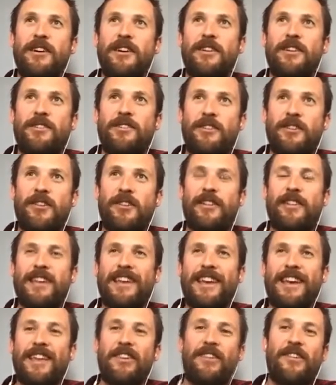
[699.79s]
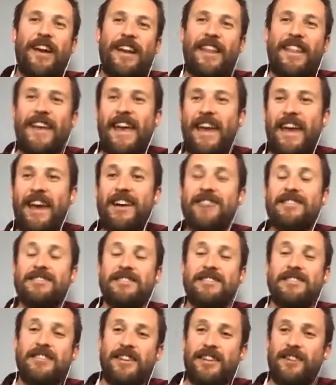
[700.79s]
not only get you out of the house,
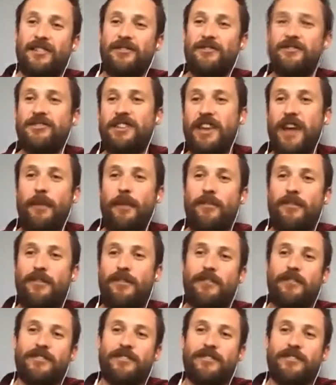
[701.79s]
so you're going to lose your cabin fever,